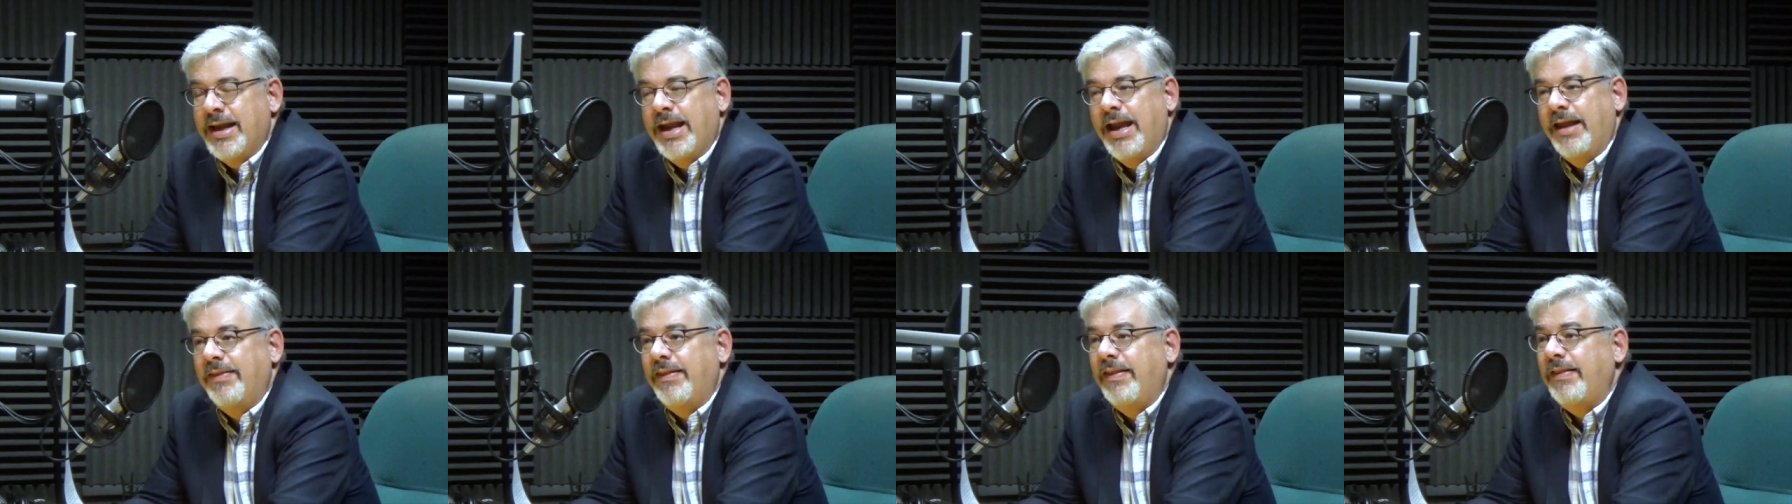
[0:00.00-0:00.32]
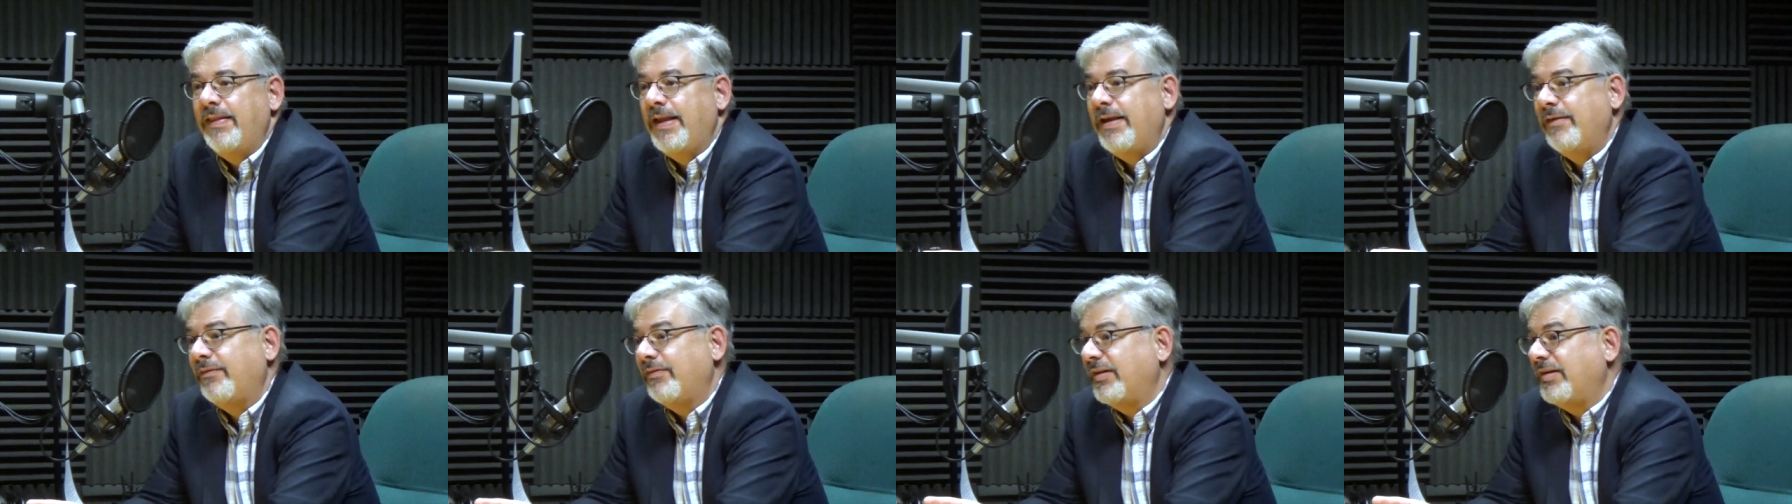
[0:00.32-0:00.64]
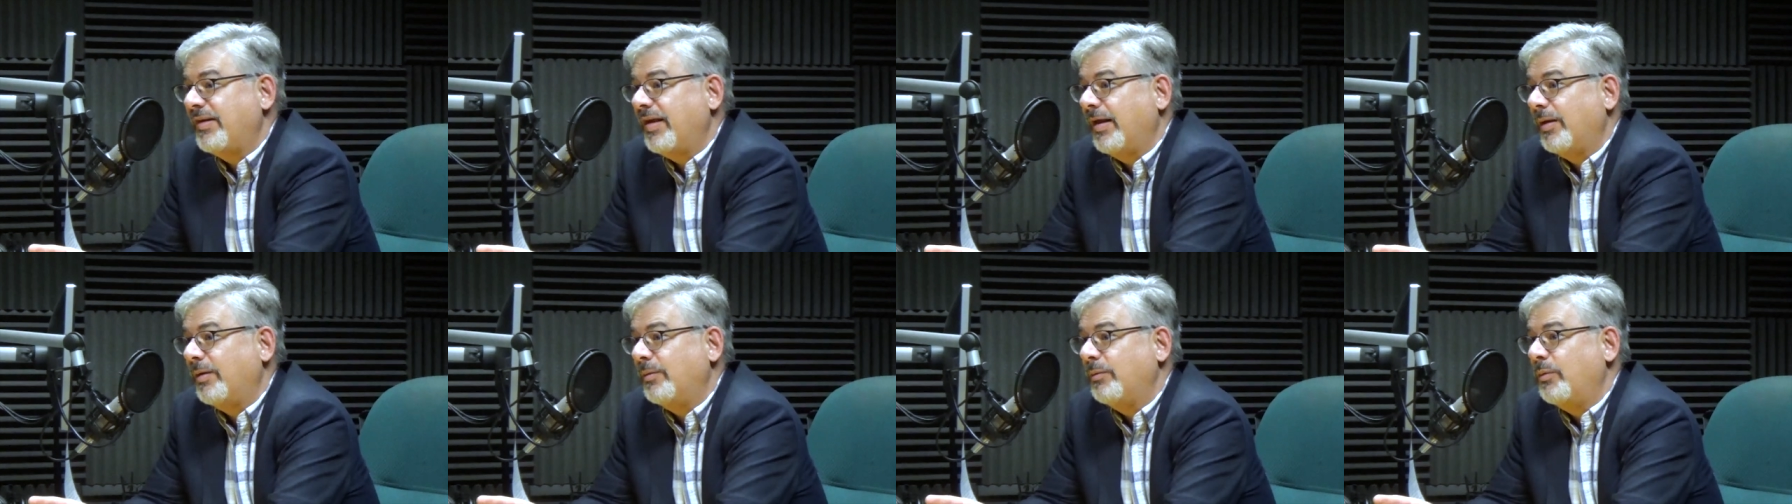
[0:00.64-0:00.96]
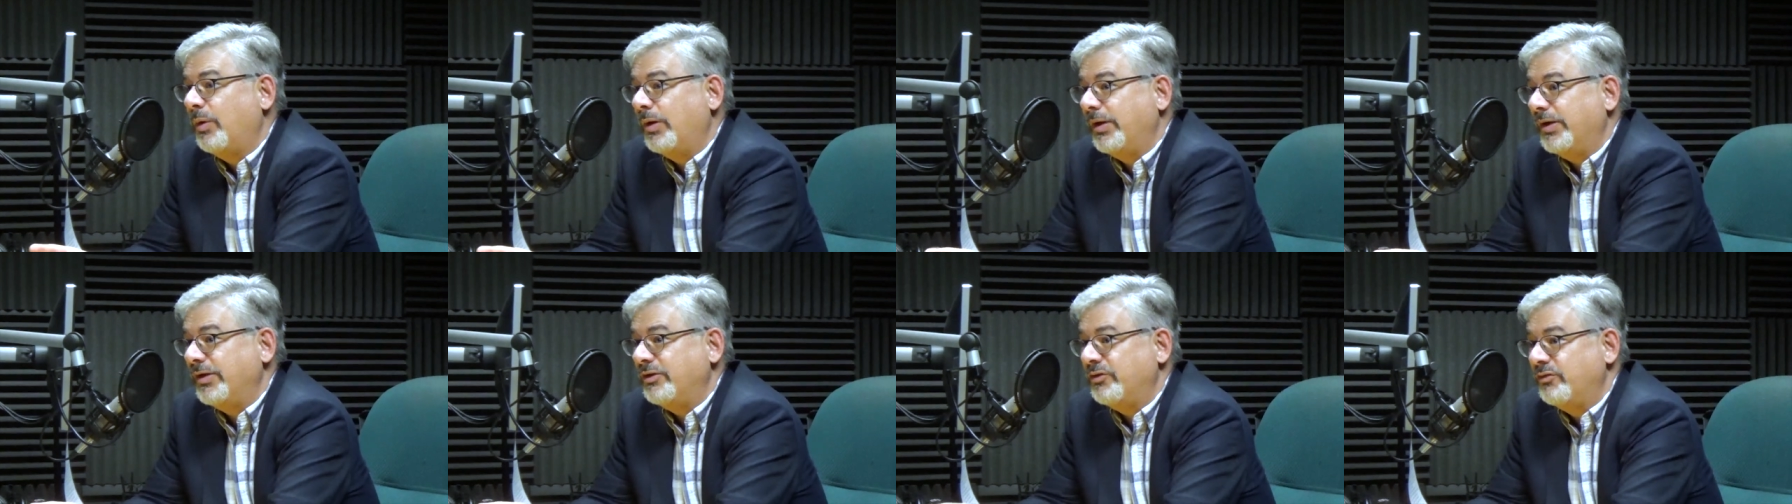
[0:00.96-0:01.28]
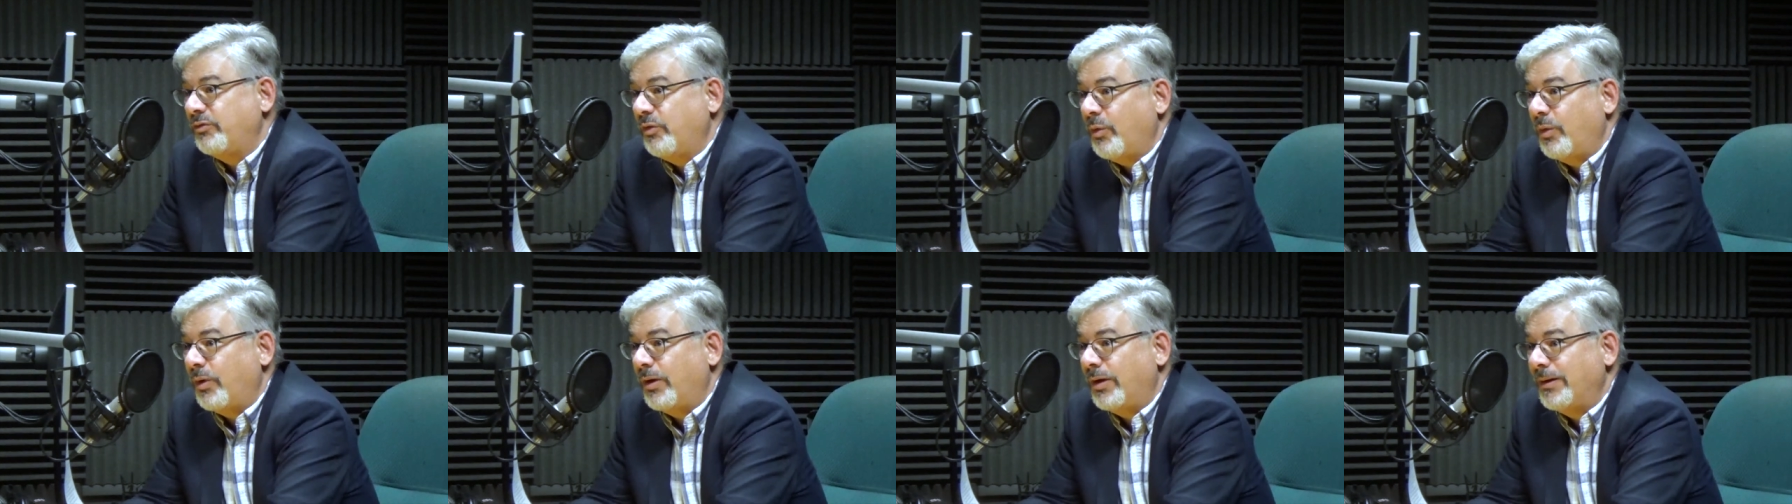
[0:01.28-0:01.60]
And then they have to tell them what it's
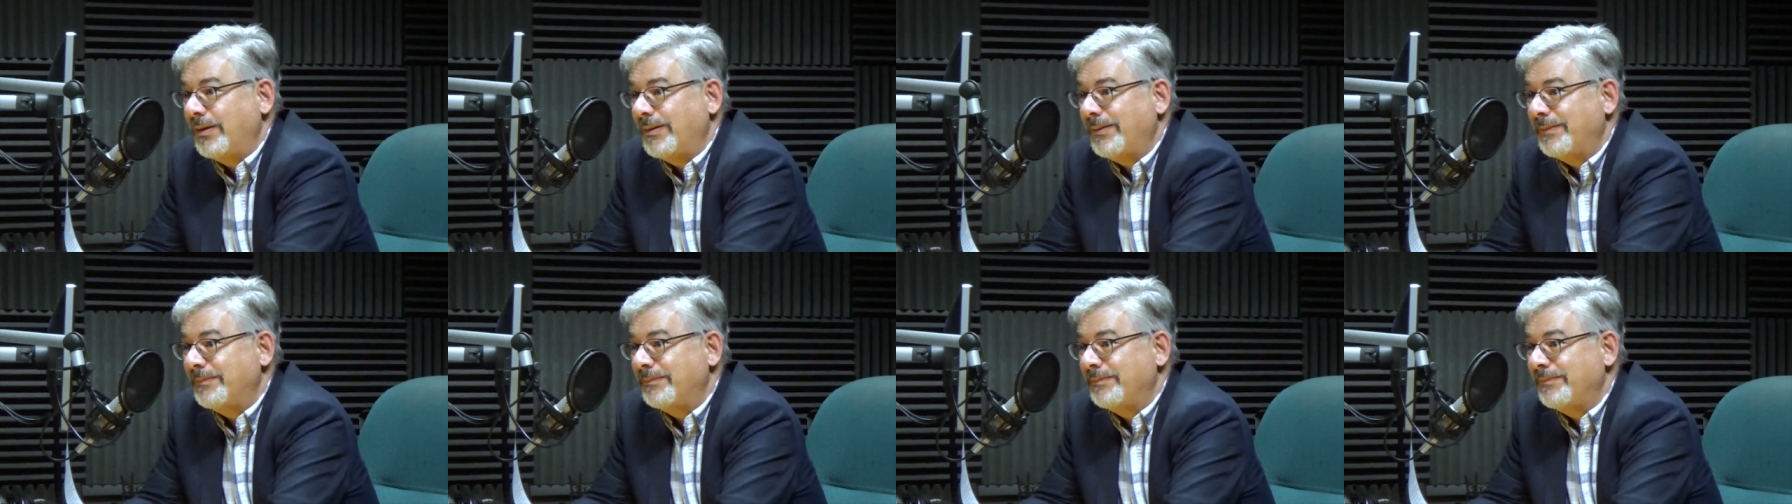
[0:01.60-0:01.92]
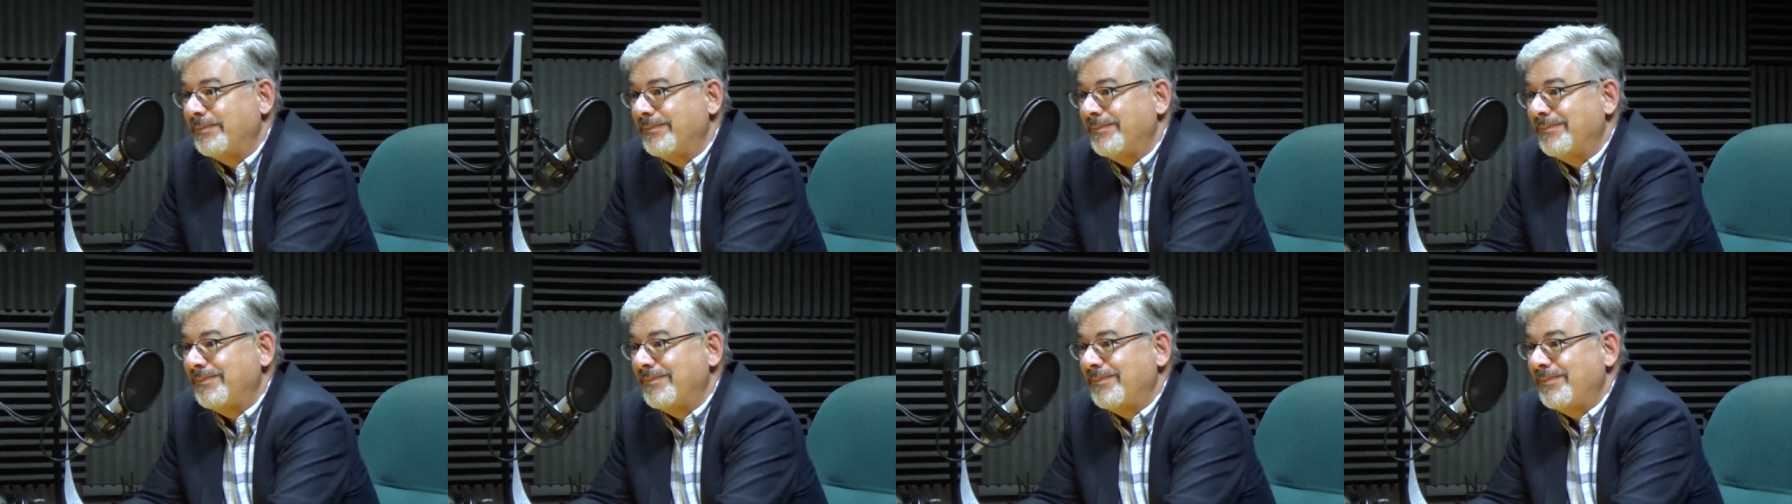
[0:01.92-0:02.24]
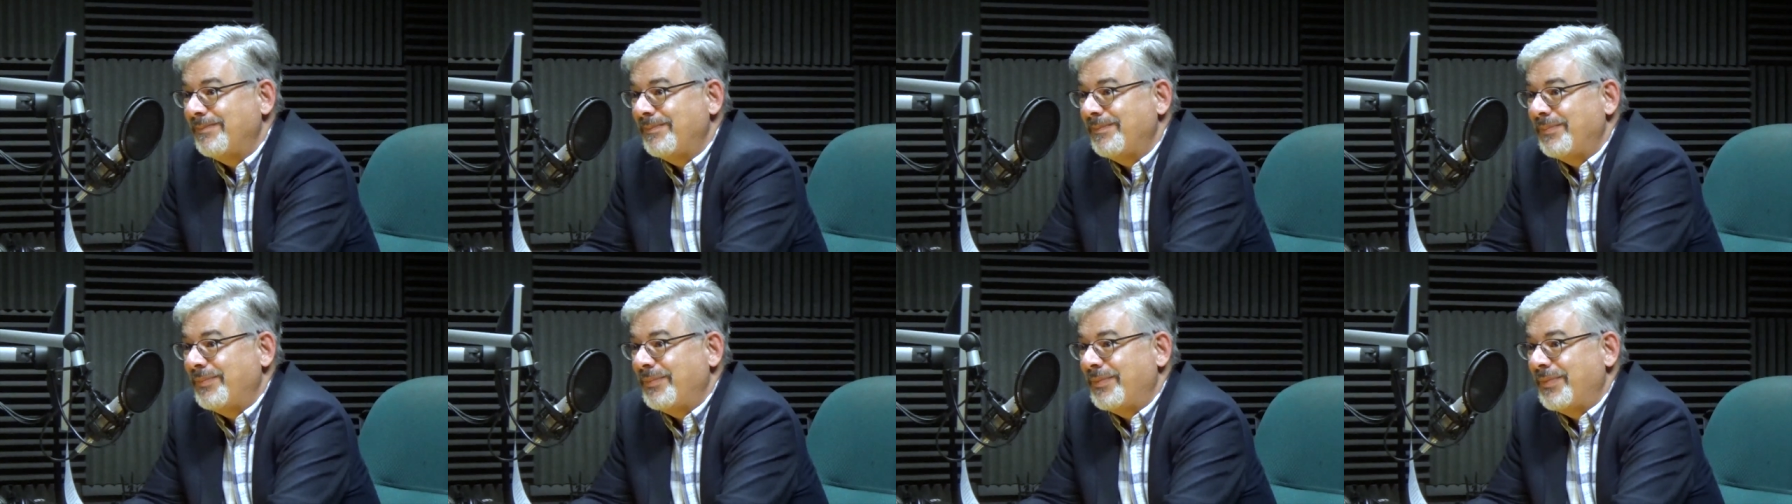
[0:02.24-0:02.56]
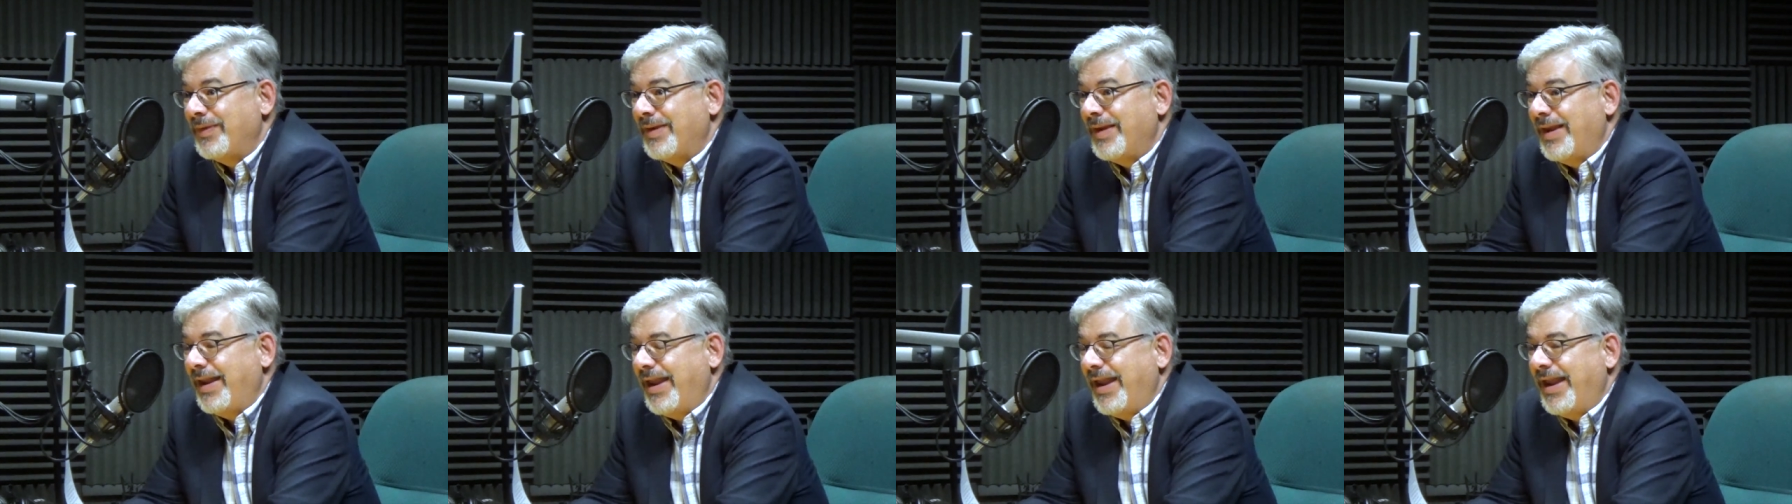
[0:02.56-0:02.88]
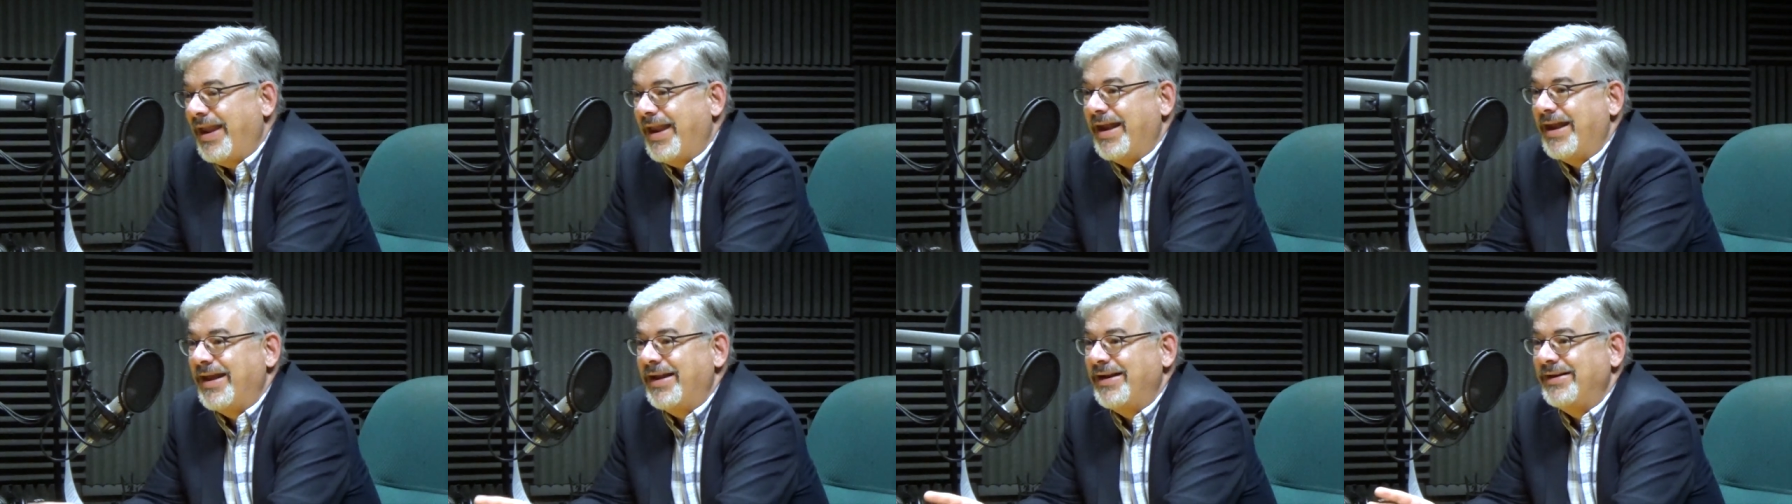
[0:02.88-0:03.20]
for. Mm -hmm.